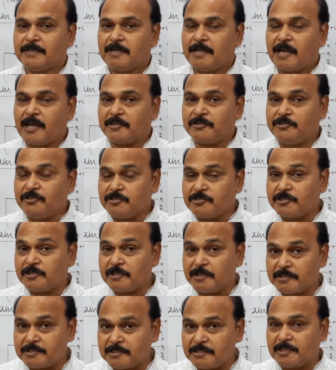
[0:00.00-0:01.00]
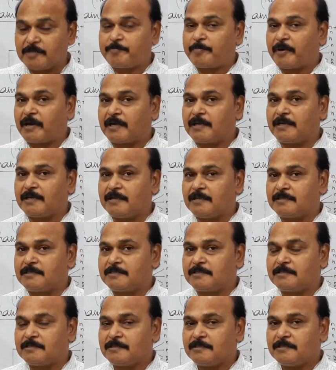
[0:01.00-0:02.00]
And these energetic
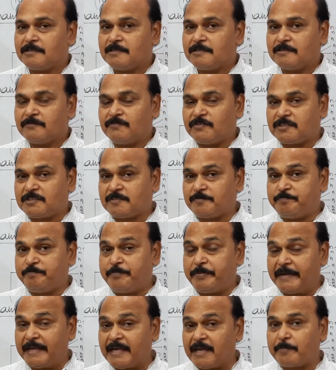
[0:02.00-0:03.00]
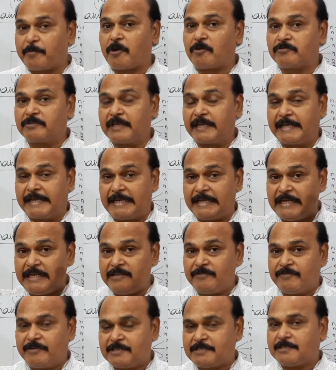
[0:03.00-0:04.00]
particles which bring about the
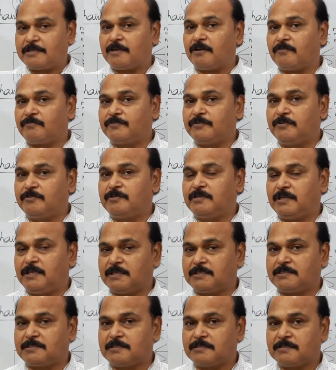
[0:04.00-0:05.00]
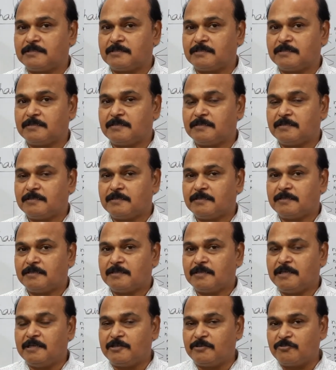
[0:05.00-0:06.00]
cleavage of nucleus
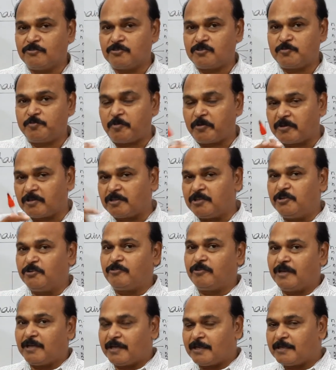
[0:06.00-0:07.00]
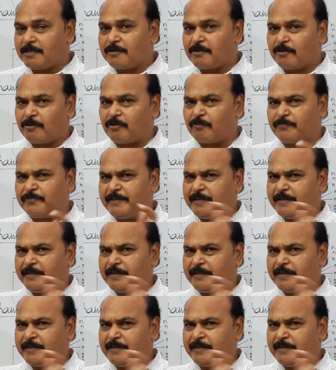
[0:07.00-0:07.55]
into smaller nuclei of